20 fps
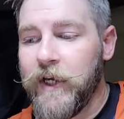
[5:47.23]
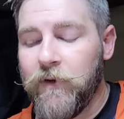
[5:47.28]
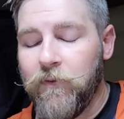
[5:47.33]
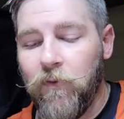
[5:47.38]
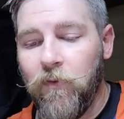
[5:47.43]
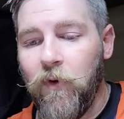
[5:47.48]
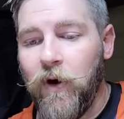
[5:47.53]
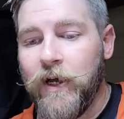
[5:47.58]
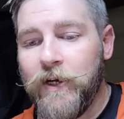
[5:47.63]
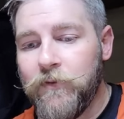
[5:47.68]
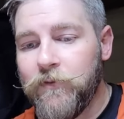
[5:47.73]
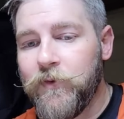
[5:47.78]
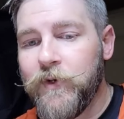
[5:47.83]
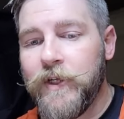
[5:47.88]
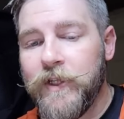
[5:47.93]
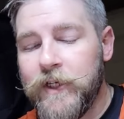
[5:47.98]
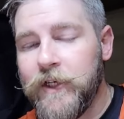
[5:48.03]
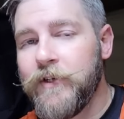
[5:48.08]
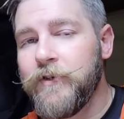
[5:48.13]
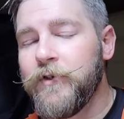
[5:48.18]
And what
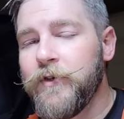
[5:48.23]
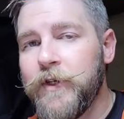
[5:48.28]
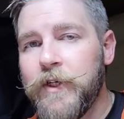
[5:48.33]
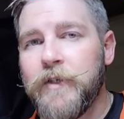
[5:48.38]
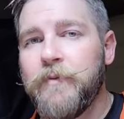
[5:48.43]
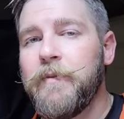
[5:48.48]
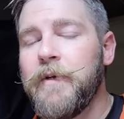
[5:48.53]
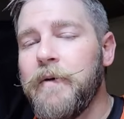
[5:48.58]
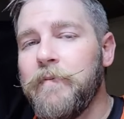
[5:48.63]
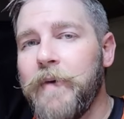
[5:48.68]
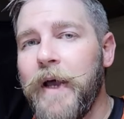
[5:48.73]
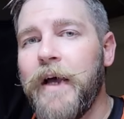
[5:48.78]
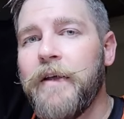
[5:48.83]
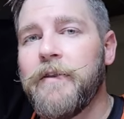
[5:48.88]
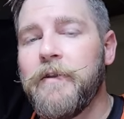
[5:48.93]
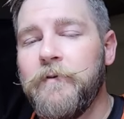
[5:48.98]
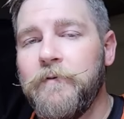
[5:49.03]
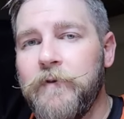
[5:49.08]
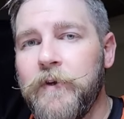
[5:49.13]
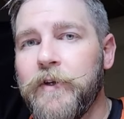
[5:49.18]
really intrigues me
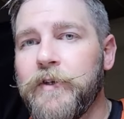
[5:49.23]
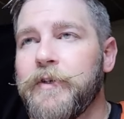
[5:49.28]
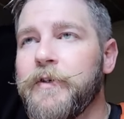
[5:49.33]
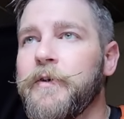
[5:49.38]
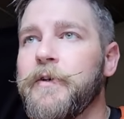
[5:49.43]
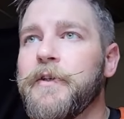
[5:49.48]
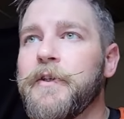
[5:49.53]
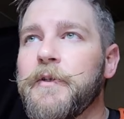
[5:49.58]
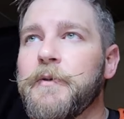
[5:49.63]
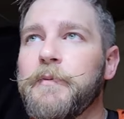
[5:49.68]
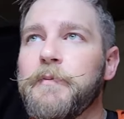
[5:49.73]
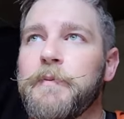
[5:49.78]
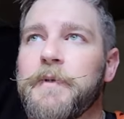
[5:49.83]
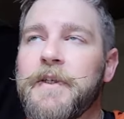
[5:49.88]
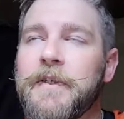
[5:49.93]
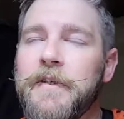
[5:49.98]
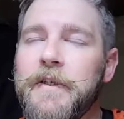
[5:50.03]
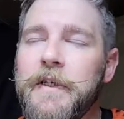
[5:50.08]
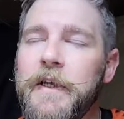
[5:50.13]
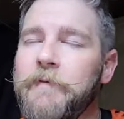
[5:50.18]
about the PHLster,
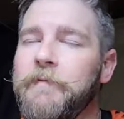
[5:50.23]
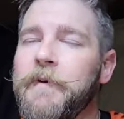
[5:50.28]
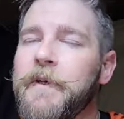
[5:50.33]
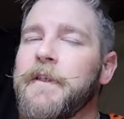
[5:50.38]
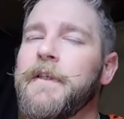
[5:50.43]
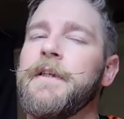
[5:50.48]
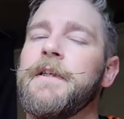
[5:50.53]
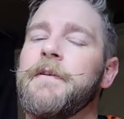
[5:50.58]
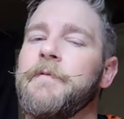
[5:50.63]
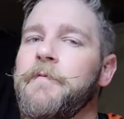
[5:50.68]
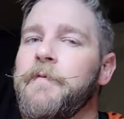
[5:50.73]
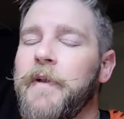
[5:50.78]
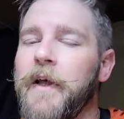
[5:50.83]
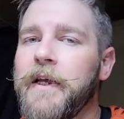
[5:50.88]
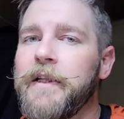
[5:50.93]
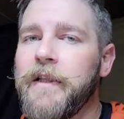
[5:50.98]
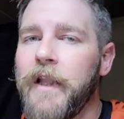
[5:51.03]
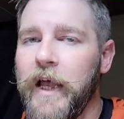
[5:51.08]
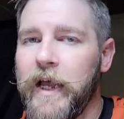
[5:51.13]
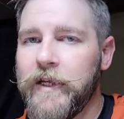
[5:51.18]
specifically the
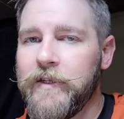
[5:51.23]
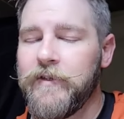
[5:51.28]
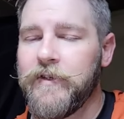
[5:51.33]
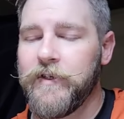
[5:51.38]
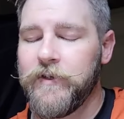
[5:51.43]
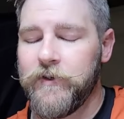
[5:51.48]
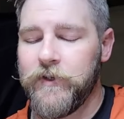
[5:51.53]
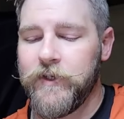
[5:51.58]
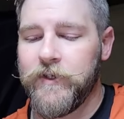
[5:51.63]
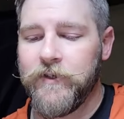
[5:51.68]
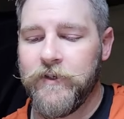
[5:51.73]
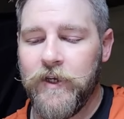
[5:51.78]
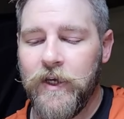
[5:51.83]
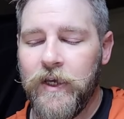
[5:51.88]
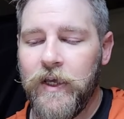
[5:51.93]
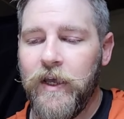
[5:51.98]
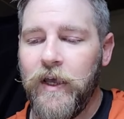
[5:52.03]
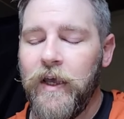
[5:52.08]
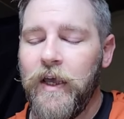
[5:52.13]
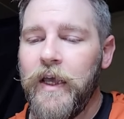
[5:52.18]
Floodlight series,
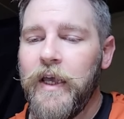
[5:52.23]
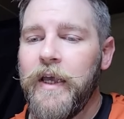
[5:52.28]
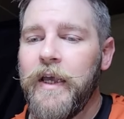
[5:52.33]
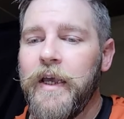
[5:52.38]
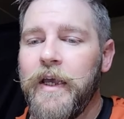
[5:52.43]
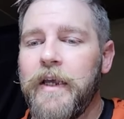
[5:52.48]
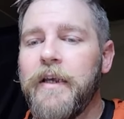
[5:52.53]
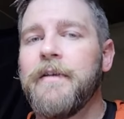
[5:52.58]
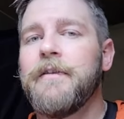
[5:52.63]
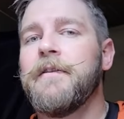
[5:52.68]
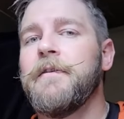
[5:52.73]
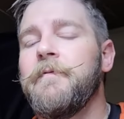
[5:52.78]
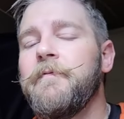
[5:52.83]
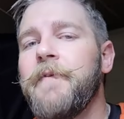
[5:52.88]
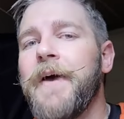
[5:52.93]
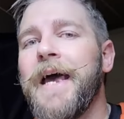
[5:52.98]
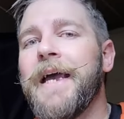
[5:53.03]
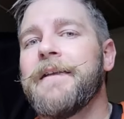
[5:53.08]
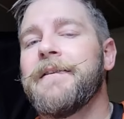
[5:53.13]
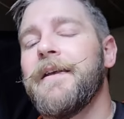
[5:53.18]
is the
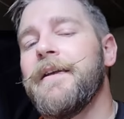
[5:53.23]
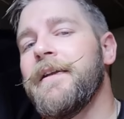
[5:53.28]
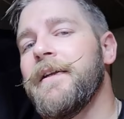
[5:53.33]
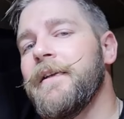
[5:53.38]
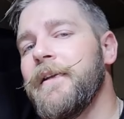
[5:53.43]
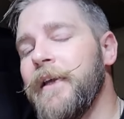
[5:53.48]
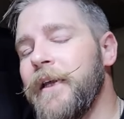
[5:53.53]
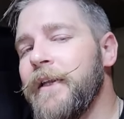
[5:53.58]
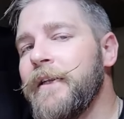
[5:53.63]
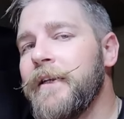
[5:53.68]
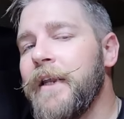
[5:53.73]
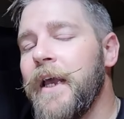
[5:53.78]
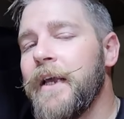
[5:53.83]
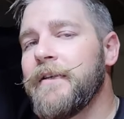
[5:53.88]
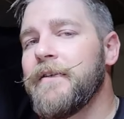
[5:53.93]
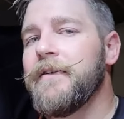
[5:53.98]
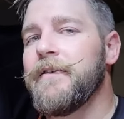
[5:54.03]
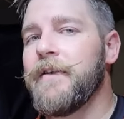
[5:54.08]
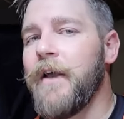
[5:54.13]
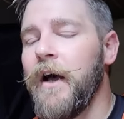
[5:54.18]
fact that it
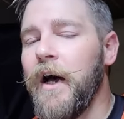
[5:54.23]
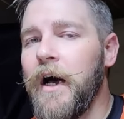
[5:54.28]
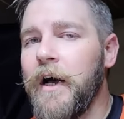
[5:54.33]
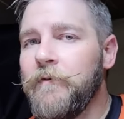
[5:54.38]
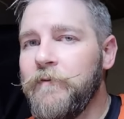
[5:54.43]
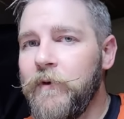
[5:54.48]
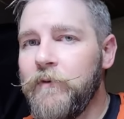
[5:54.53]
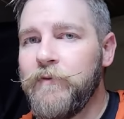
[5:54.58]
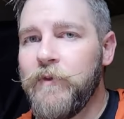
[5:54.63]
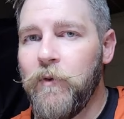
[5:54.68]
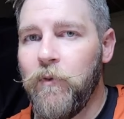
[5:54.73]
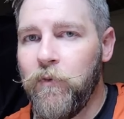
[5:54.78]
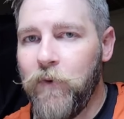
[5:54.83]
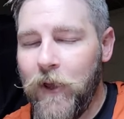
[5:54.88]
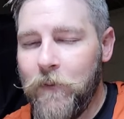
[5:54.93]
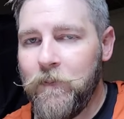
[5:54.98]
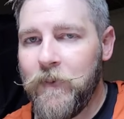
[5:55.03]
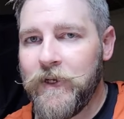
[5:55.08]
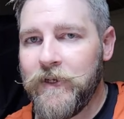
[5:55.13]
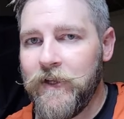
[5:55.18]
indexes off of the
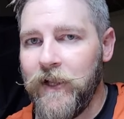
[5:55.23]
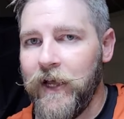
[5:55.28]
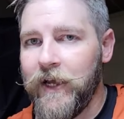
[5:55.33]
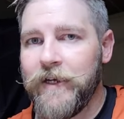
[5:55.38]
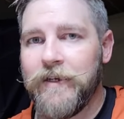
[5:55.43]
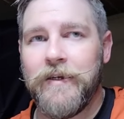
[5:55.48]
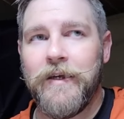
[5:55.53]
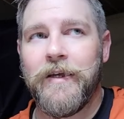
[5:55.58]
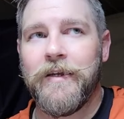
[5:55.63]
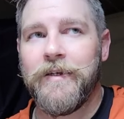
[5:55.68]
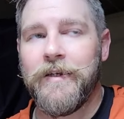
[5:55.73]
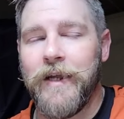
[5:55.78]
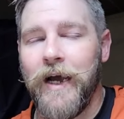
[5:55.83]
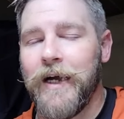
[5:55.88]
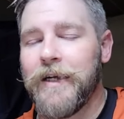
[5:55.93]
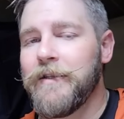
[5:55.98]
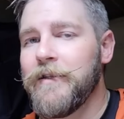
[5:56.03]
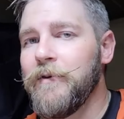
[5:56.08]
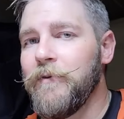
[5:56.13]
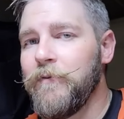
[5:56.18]
weapon light and
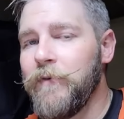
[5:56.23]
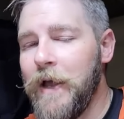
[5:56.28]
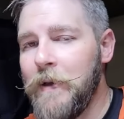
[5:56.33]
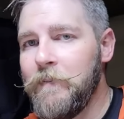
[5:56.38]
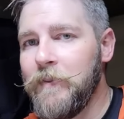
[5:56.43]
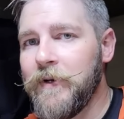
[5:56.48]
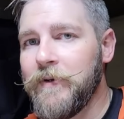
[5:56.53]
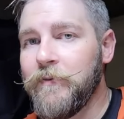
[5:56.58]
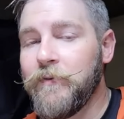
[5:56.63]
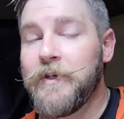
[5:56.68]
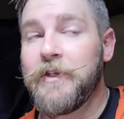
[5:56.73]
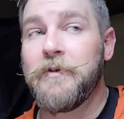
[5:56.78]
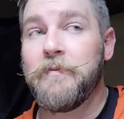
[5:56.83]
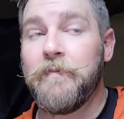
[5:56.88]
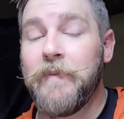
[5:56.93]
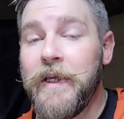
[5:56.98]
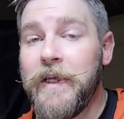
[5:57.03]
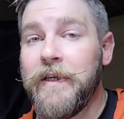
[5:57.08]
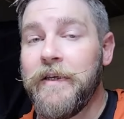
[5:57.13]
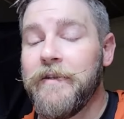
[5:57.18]
not the weapon, which
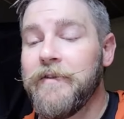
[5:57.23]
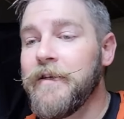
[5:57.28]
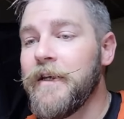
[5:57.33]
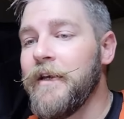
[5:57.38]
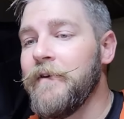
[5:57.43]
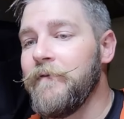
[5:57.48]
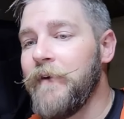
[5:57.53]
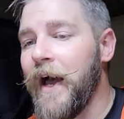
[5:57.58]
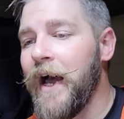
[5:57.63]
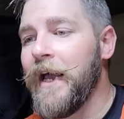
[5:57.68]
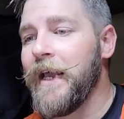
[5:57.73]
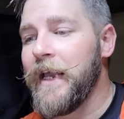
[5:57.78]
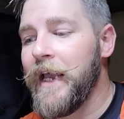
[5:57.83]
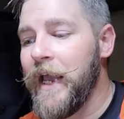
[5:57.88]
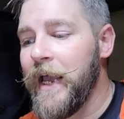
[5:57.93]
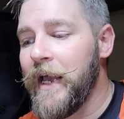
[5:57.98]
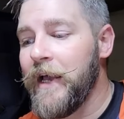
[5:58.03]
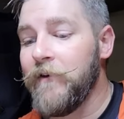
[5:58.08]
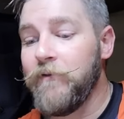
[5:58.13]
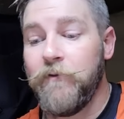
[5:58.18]
means if I
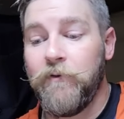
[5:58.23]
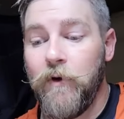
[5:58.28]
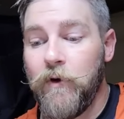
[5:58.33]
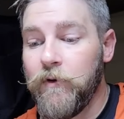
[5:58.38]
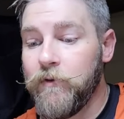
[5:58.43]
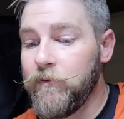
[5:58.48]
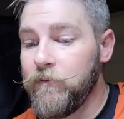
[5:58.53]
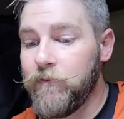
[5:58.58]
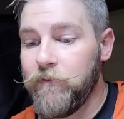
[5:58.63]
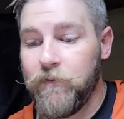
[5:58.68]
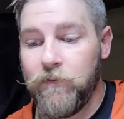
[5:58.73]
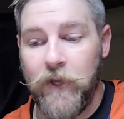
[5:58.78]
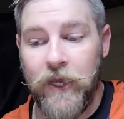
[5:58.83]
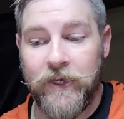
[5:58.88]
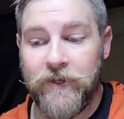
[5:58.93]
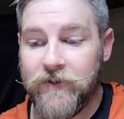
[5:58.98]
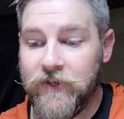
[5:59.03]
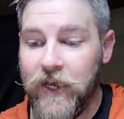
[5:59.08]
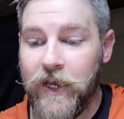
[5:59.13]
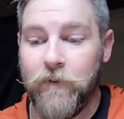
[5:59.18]
have,
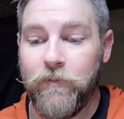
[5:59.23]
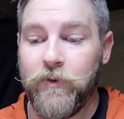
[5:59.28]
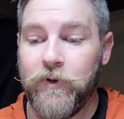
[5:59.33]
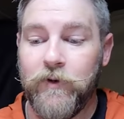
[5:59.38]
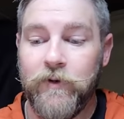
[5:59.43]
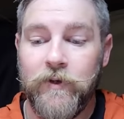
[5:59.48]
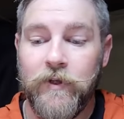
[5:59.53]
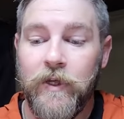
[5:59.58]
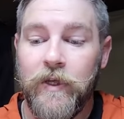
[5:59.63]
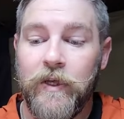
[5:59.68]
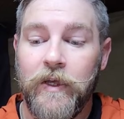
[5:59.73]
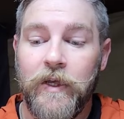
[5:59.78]
example,